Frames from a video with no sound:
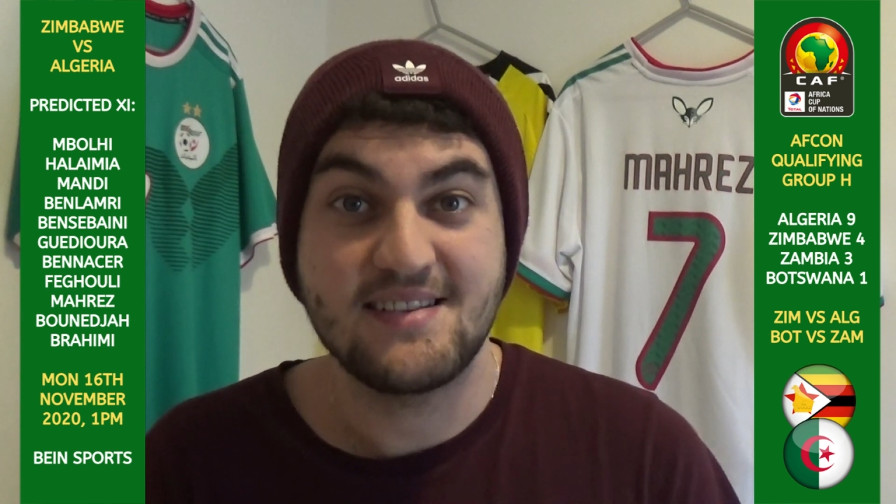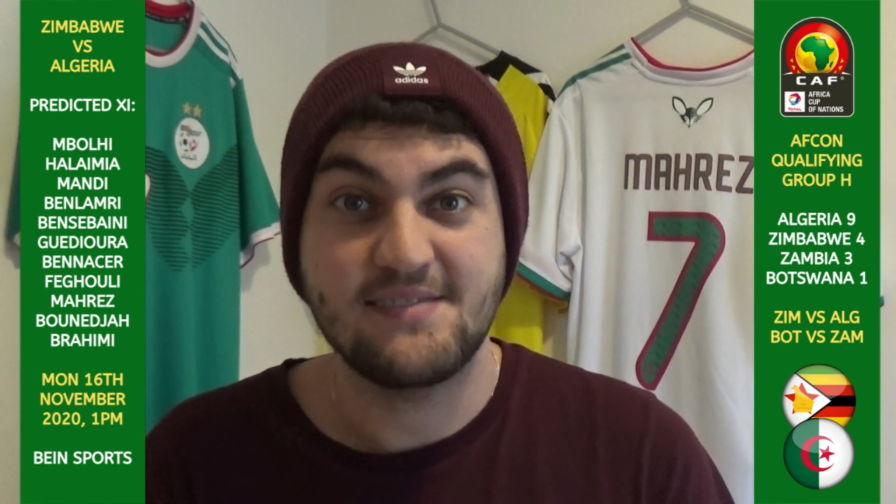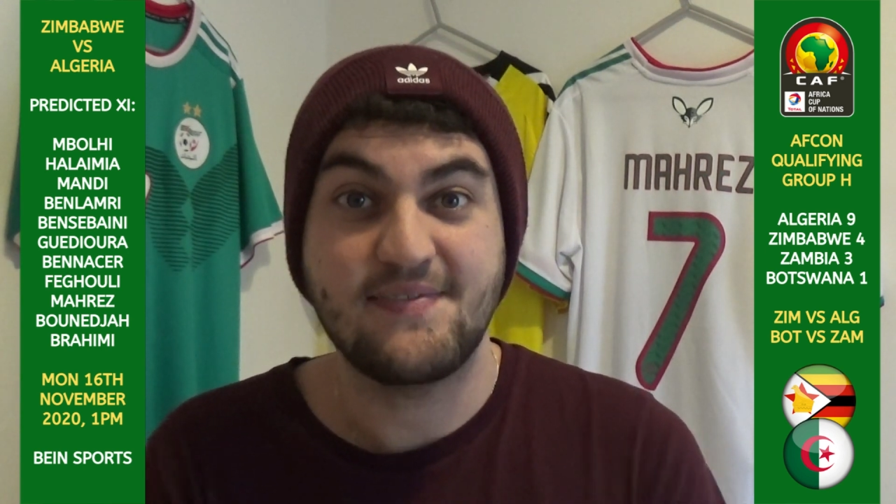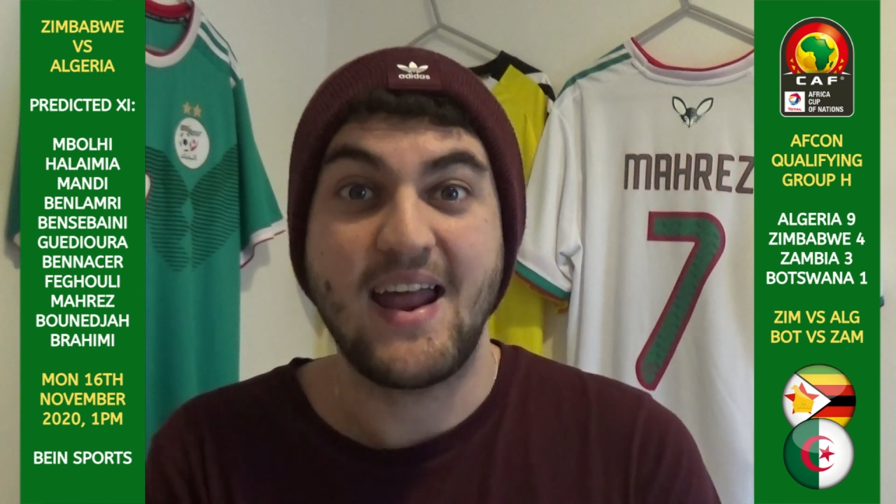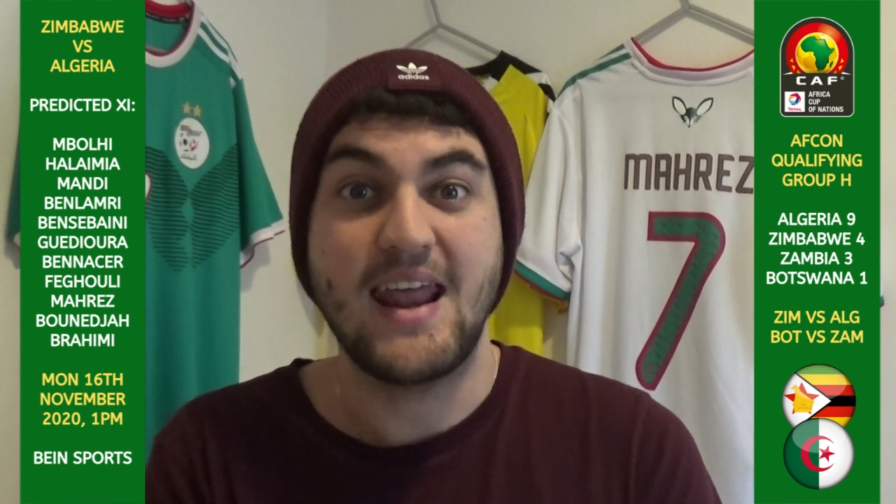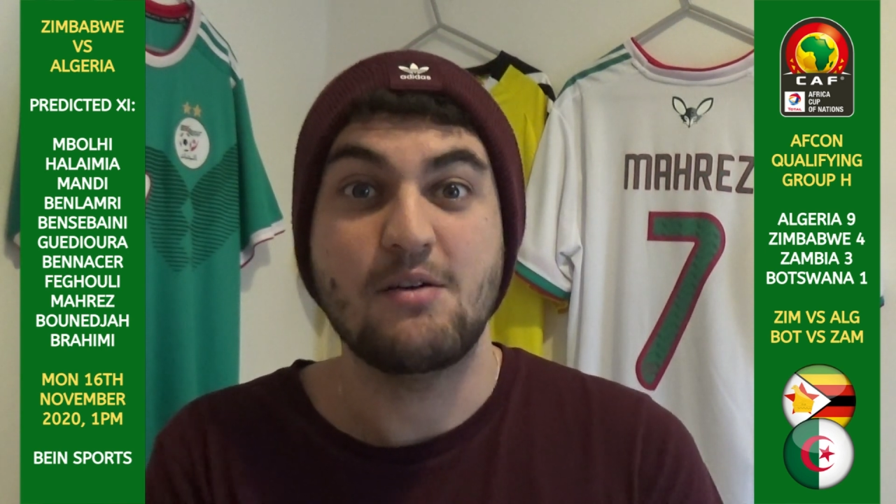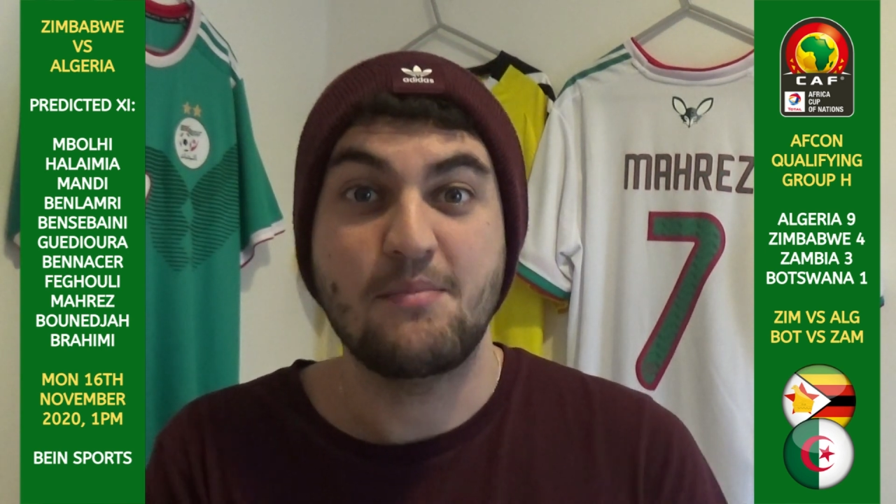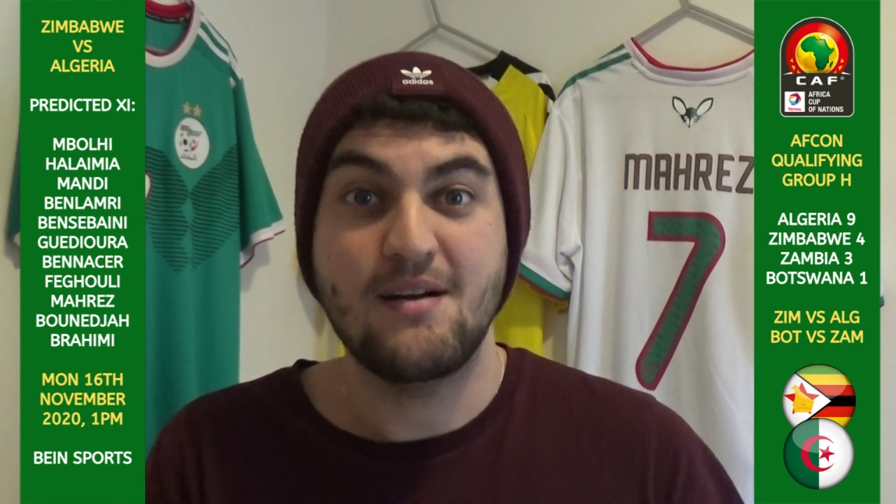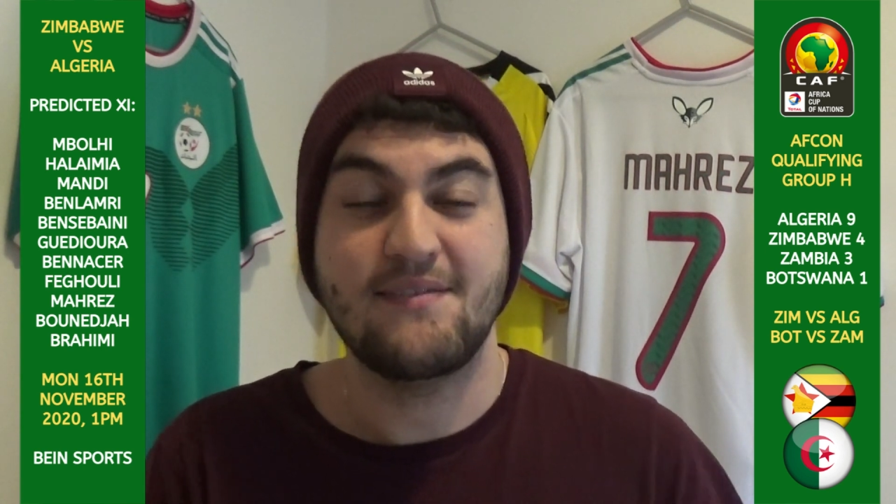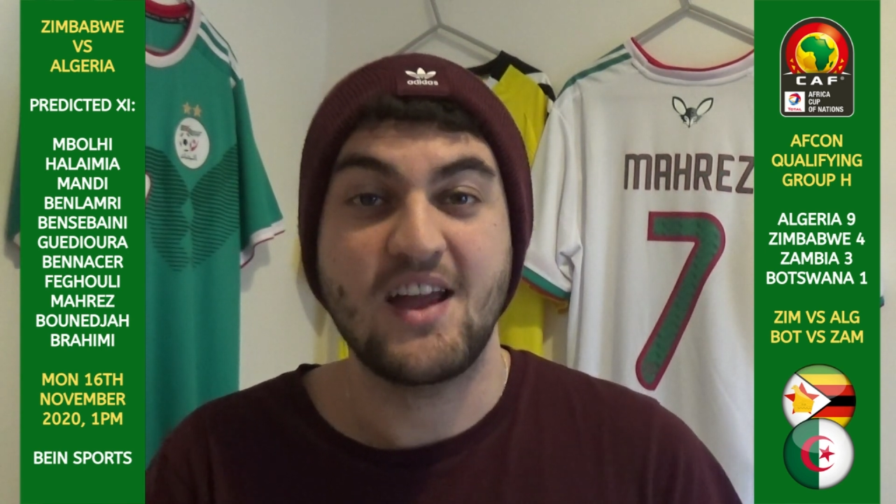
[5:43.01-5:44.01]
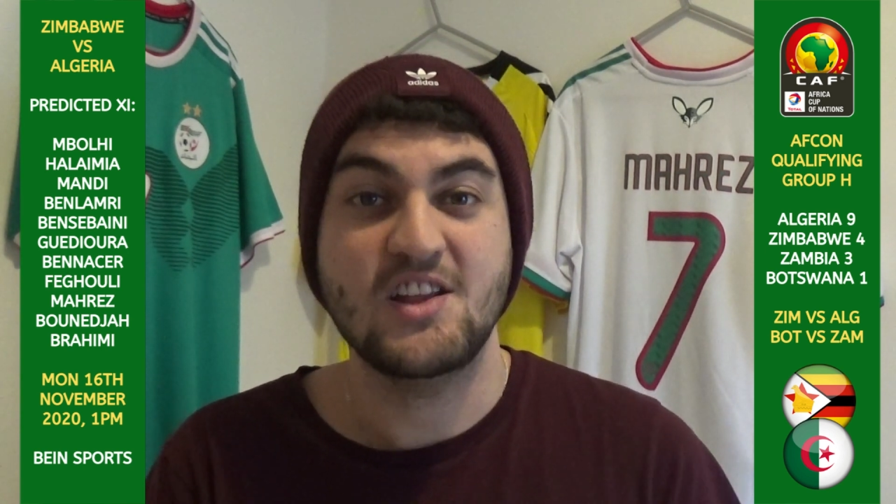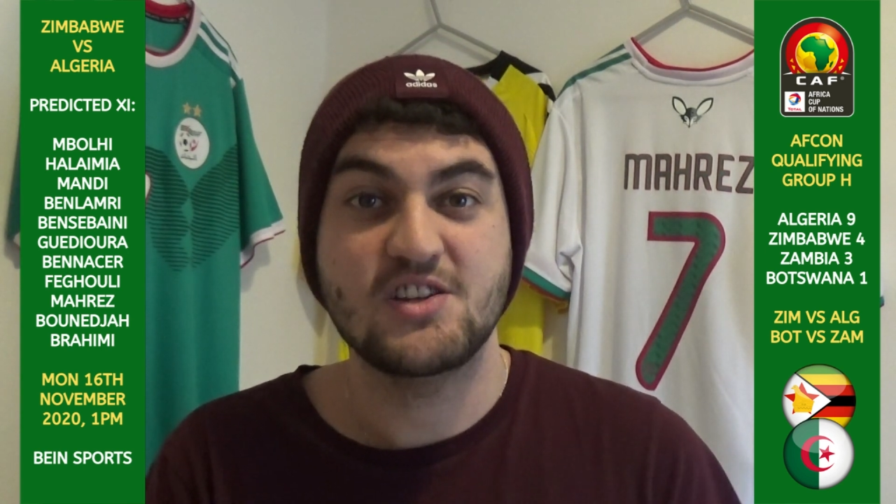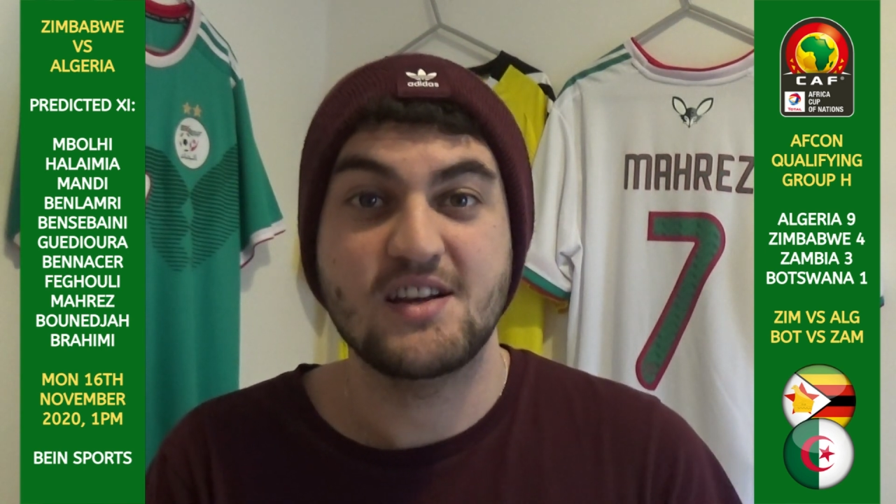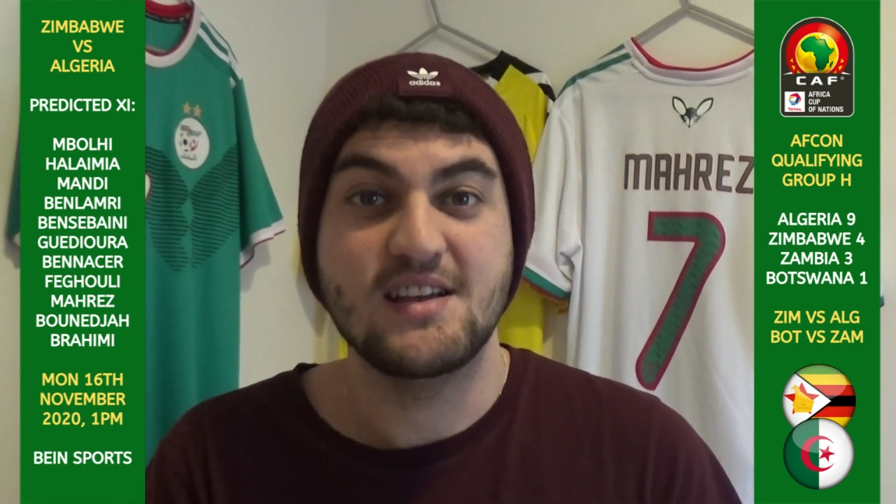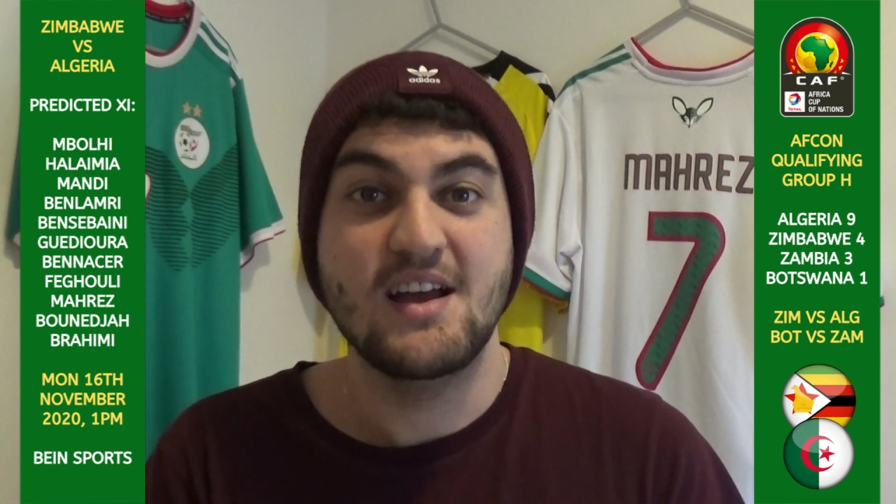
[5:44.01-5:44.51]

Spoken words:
Zafan, who are both injured.